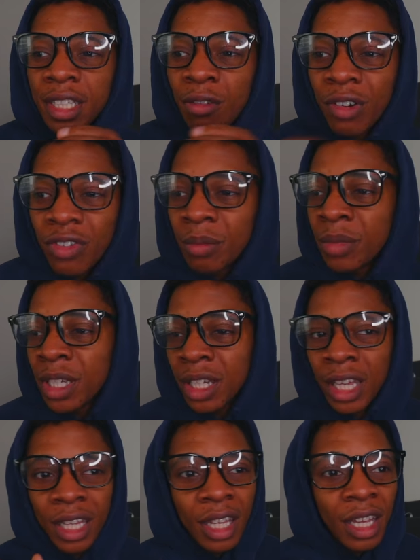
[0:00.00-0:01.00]
I went from being,
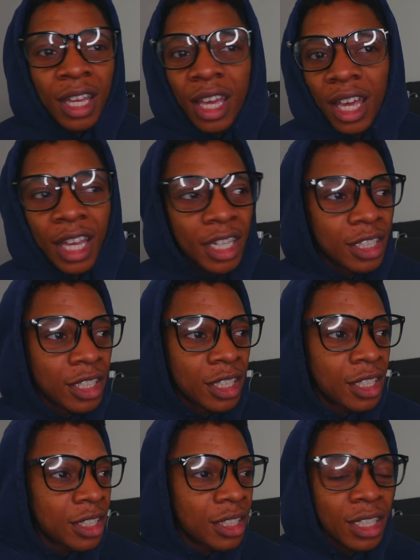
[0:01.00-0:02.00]
like,
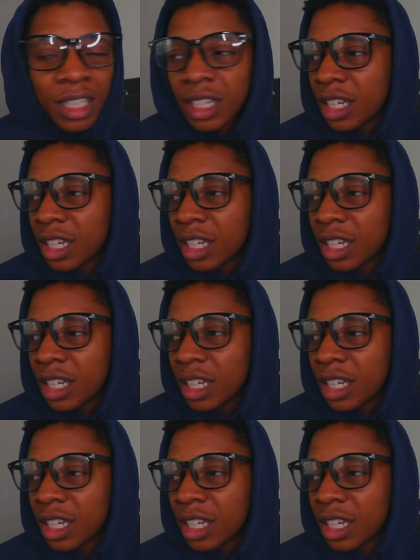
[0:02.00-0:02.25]
anxious